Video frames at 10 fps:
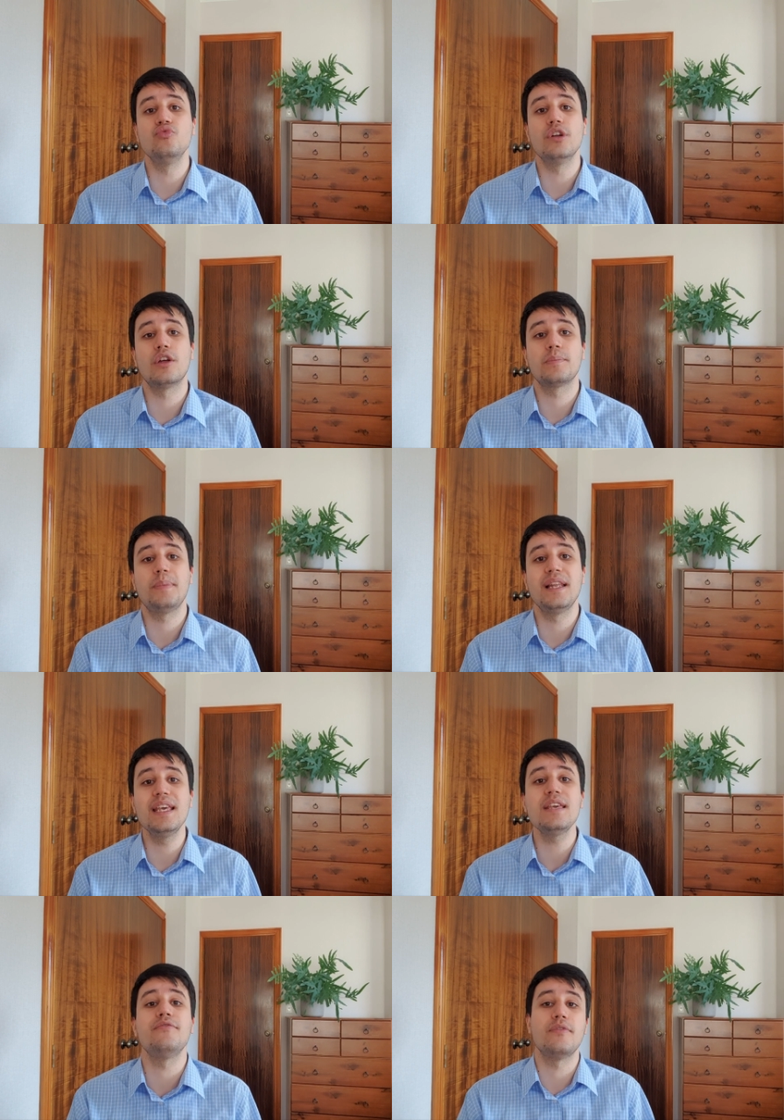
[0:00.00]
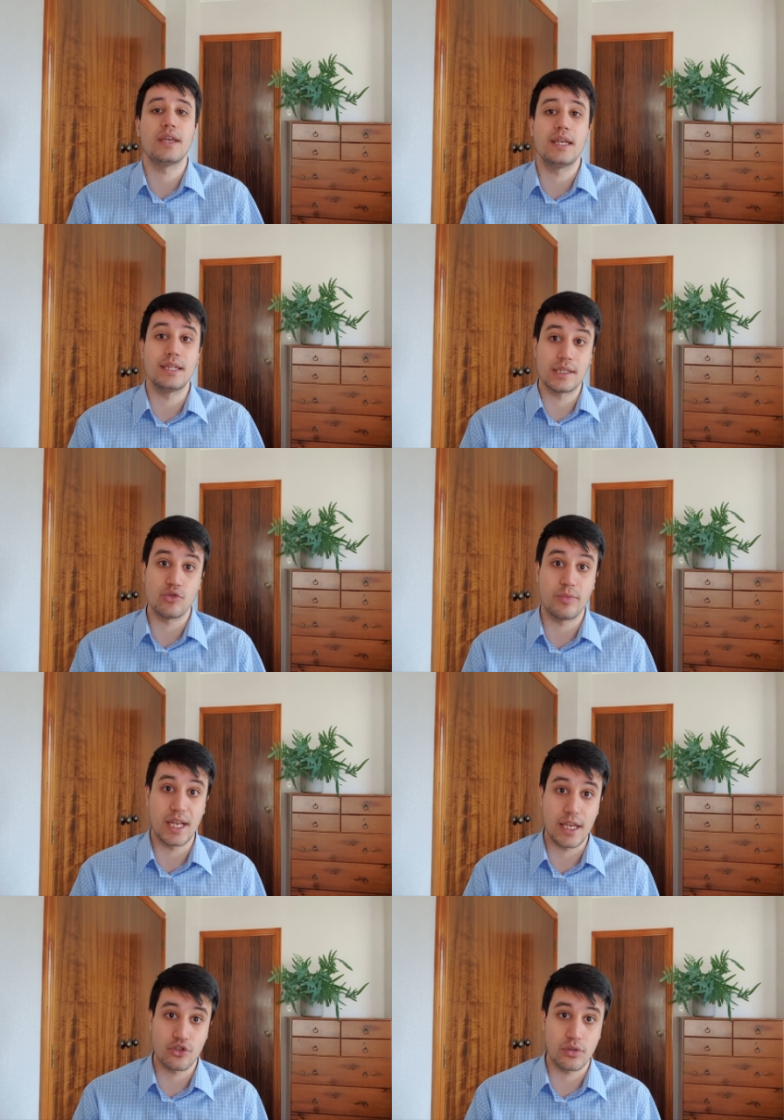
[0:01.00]
who do not believe in the
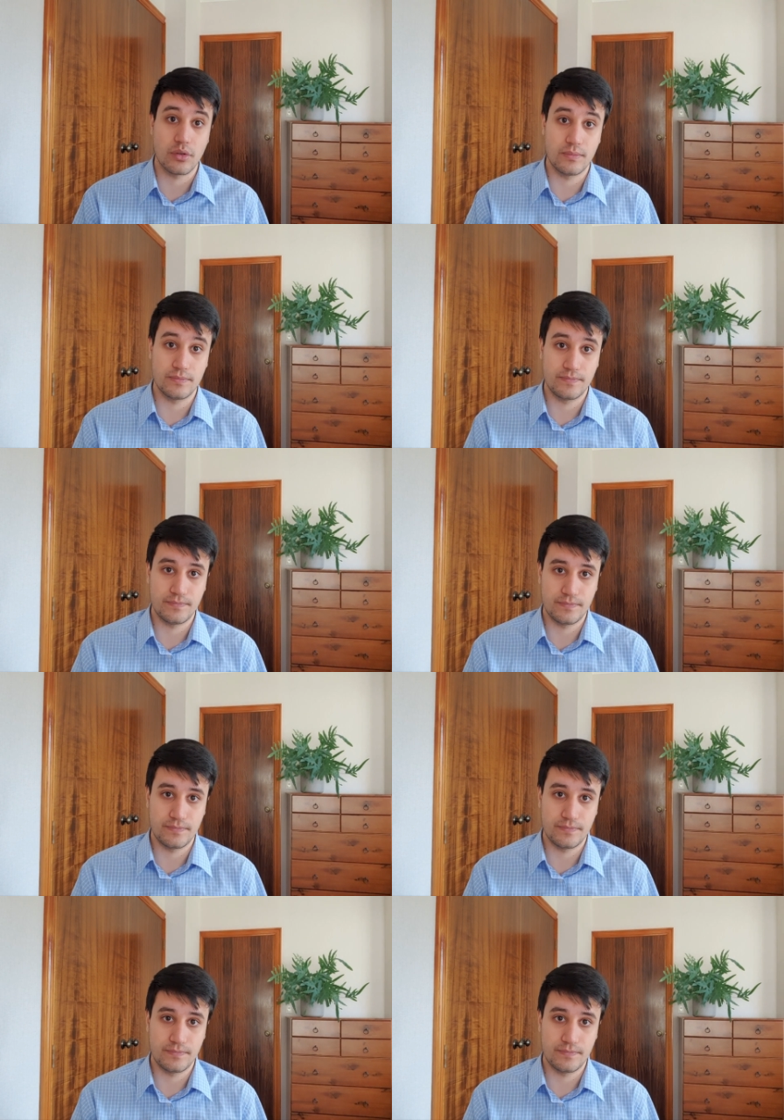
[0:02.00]
supernatural.